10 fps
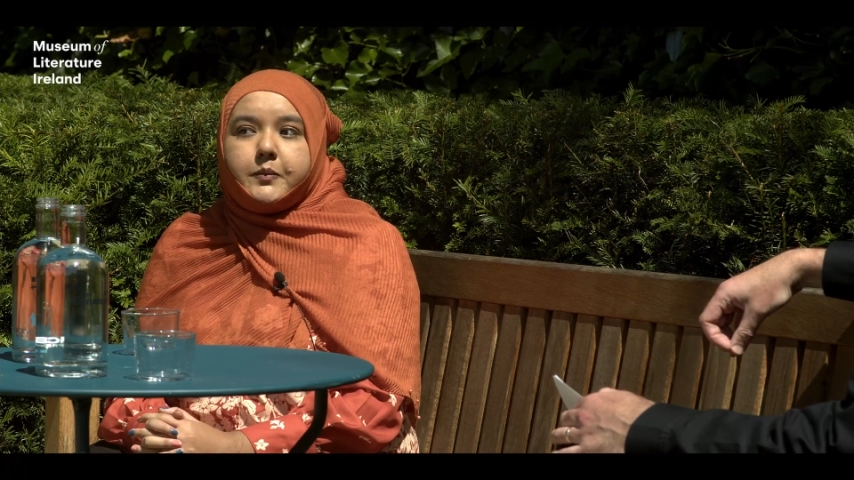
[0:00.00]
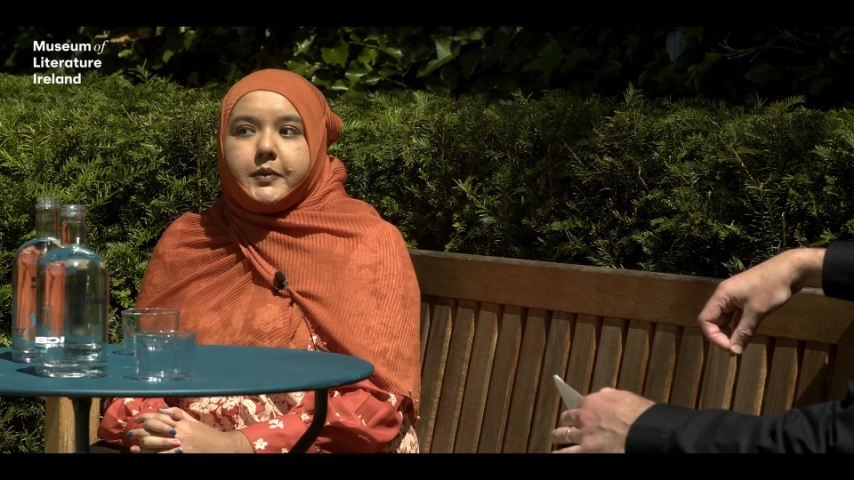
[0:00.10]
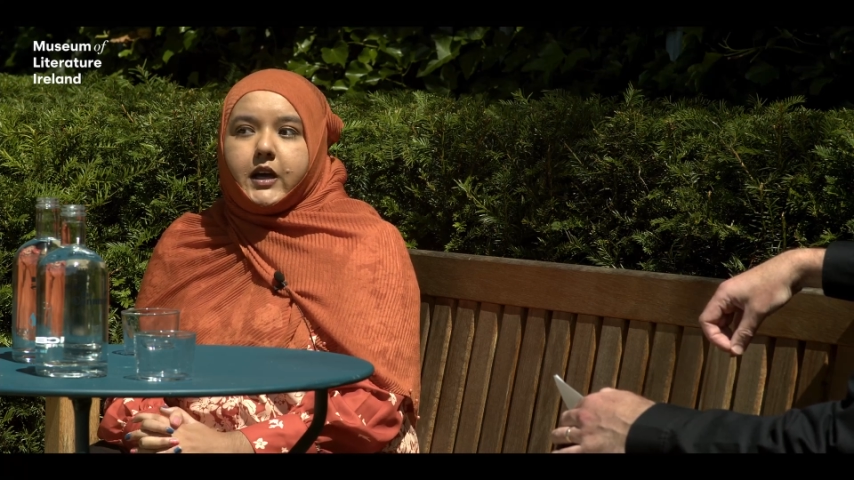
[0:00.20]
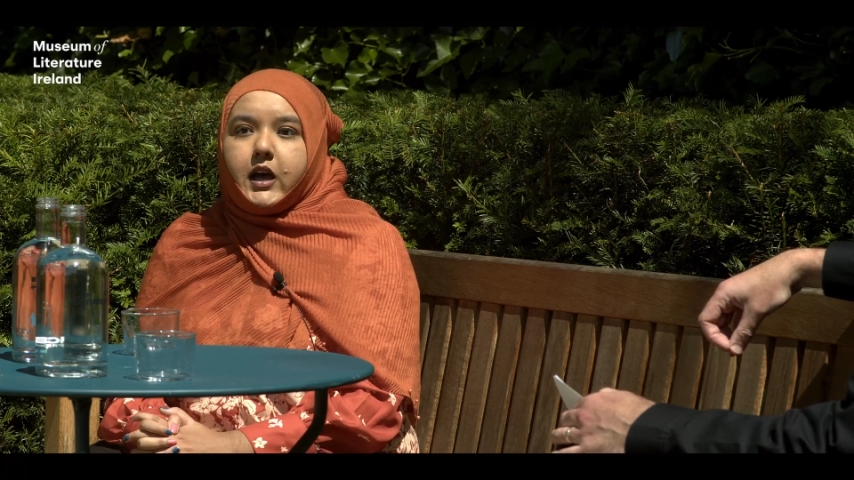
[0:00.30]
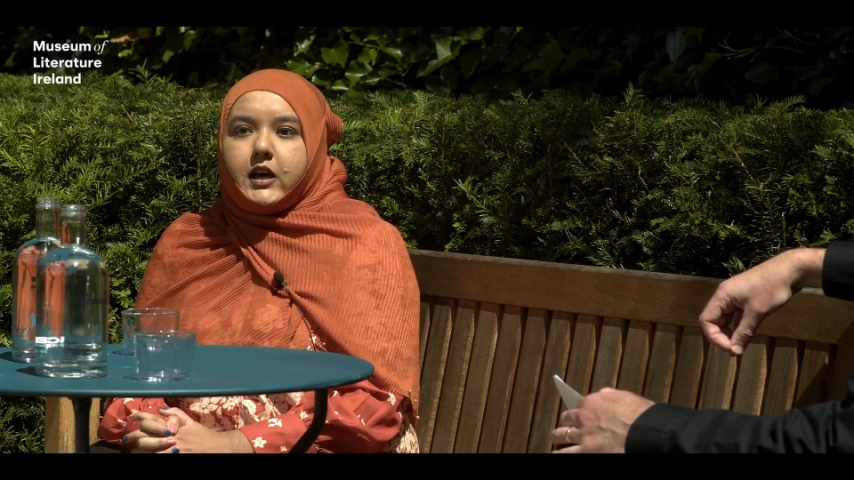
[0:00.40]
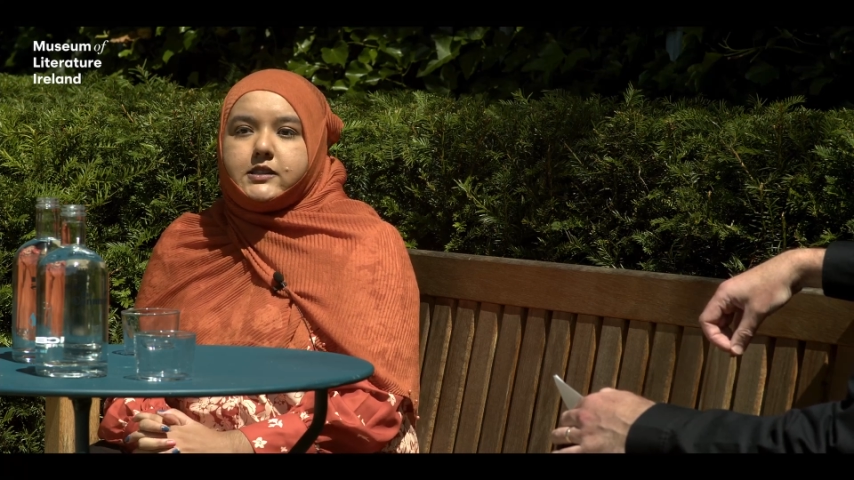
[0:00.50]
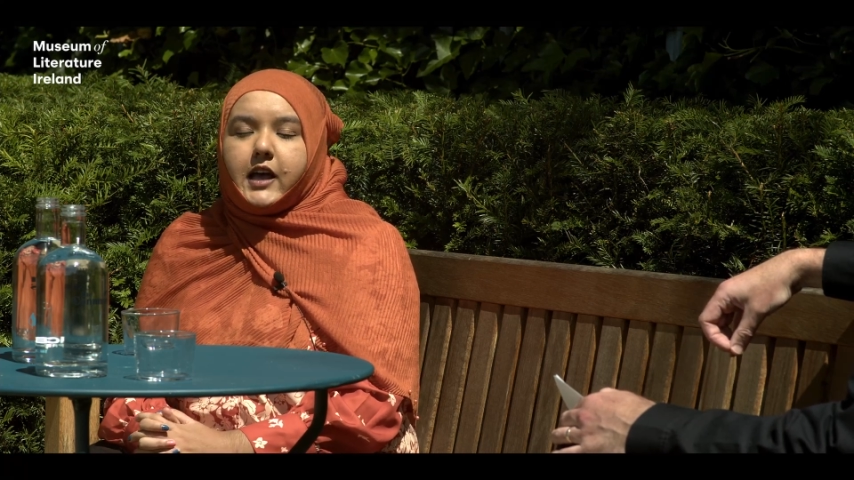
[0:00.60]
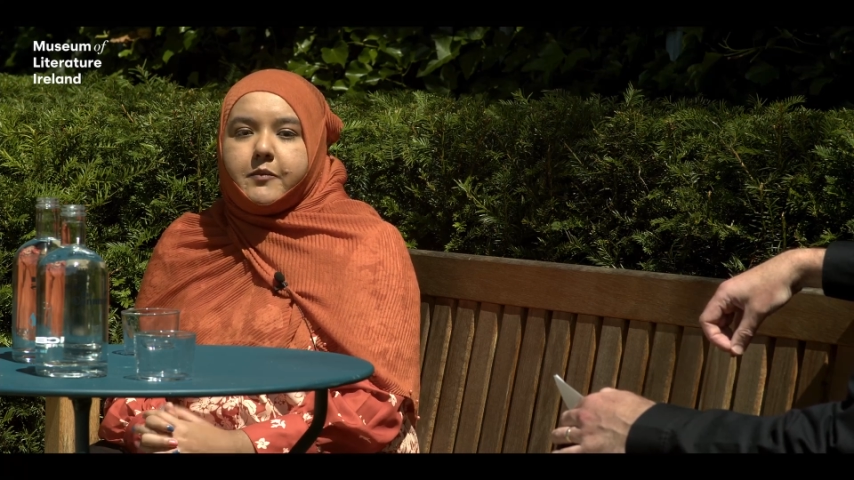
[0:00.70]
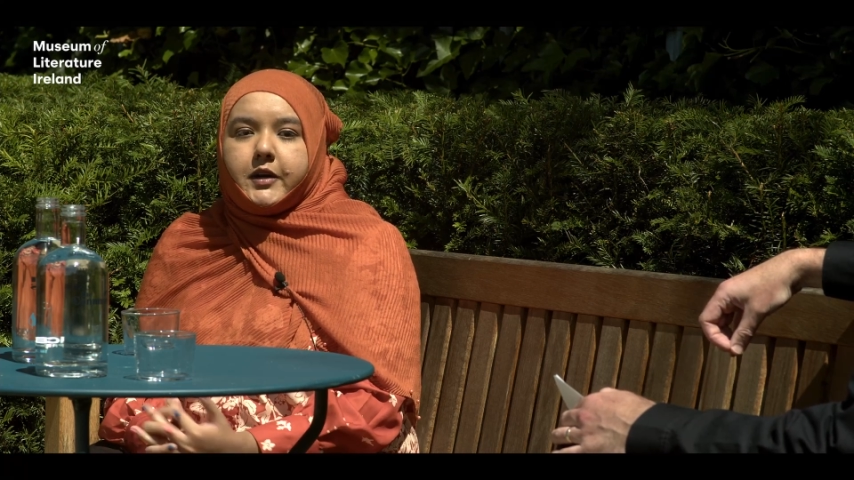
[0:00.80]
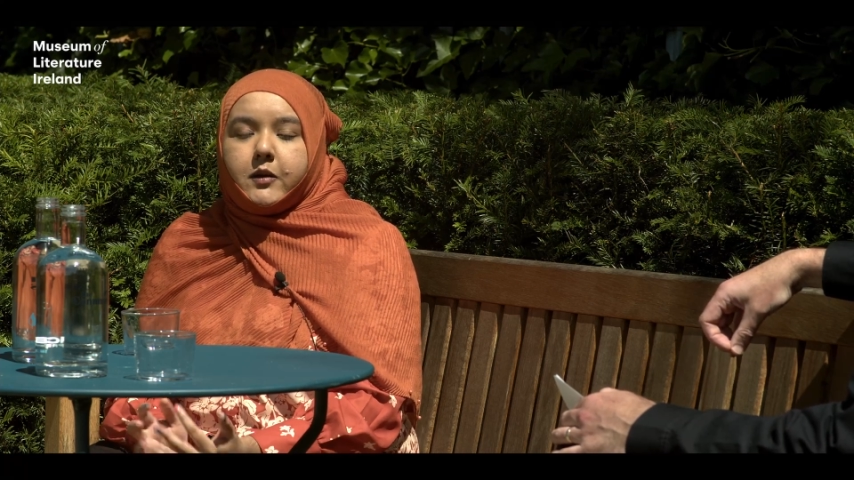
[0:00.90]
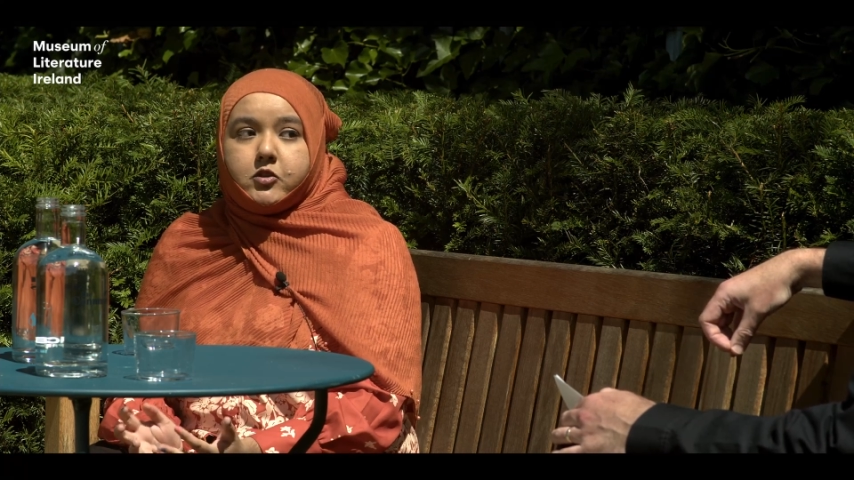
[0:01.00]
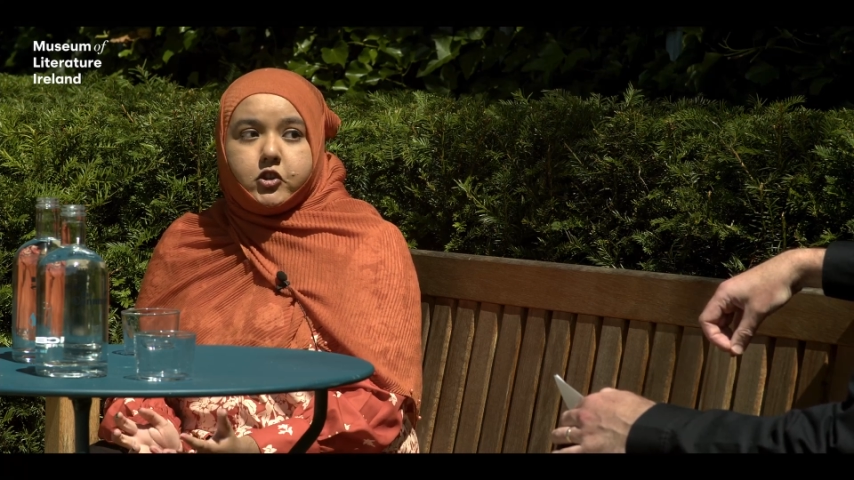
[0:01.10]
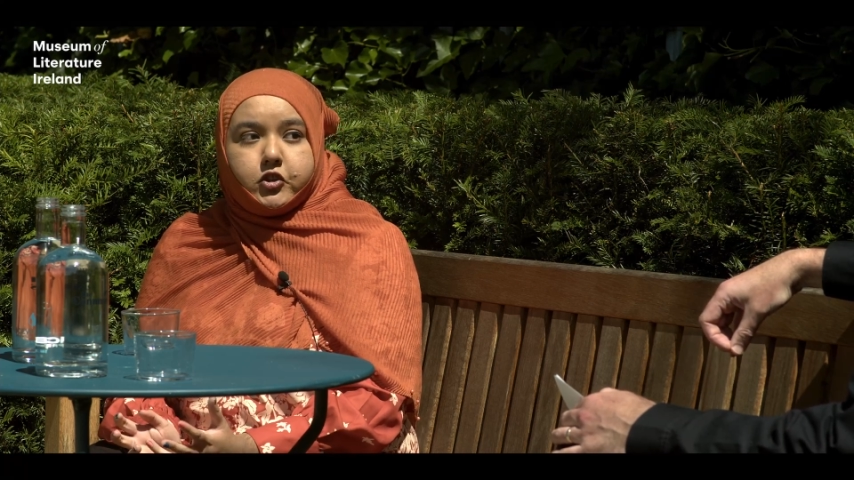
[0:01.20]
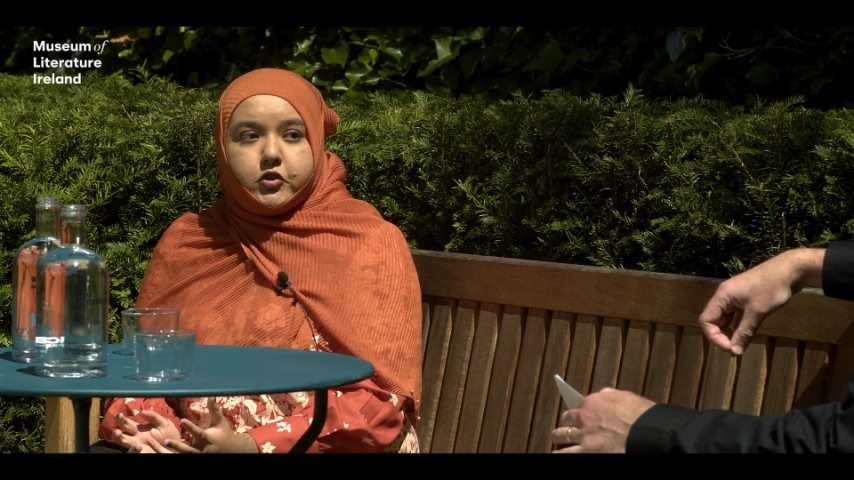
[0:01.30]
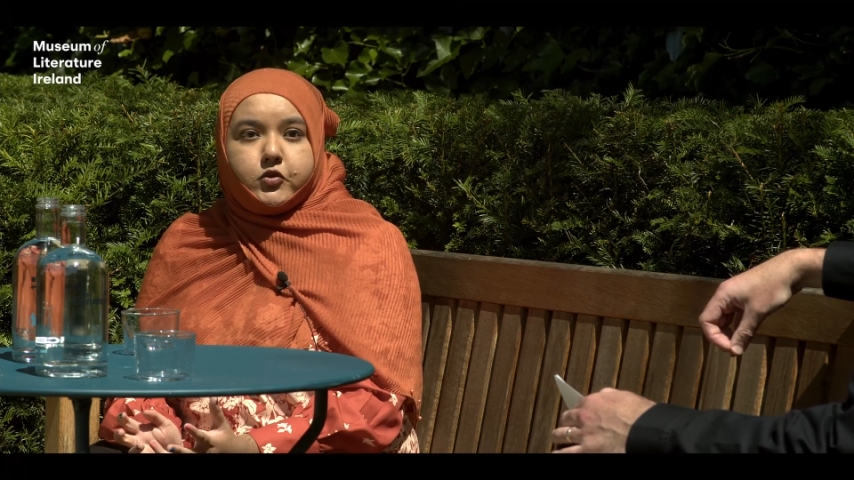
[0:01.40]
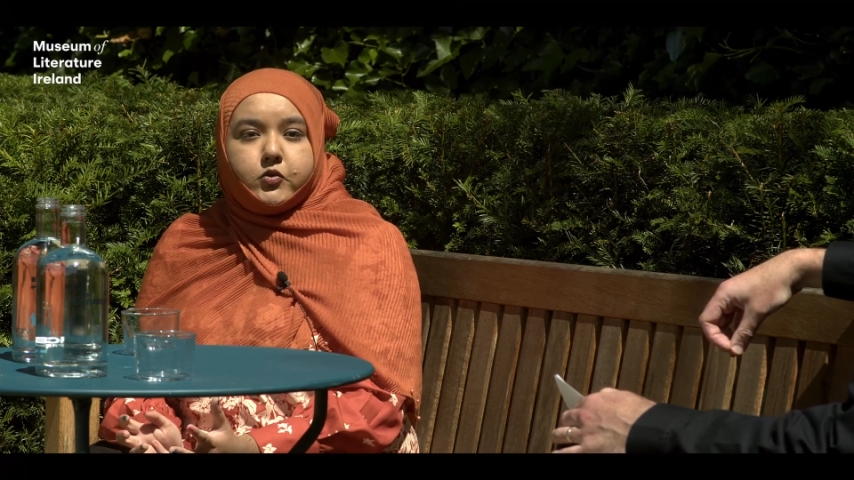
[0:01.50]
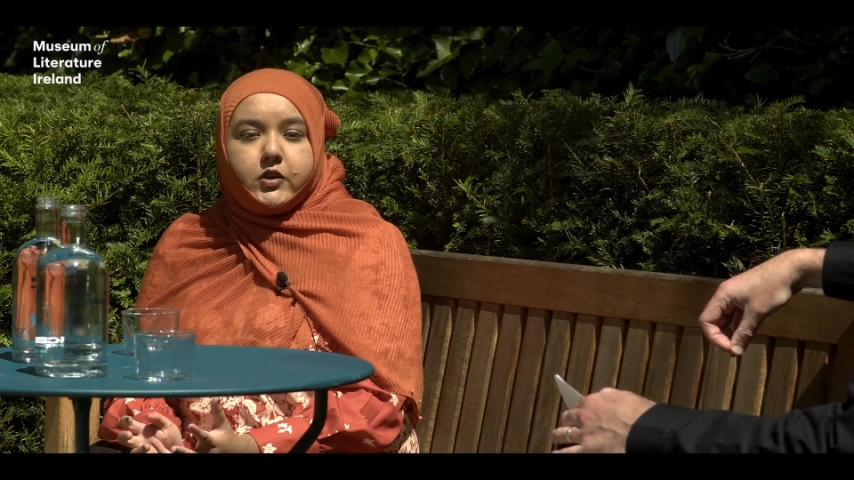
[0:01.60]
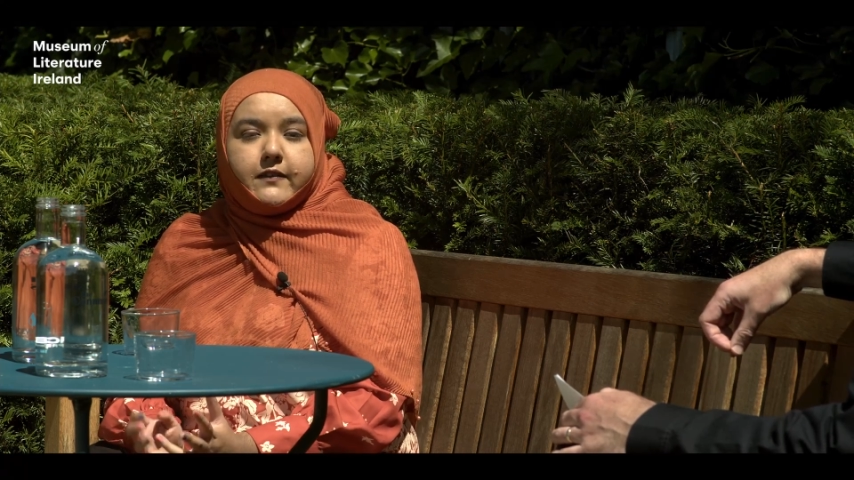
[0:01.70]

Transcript: Because I've been able to do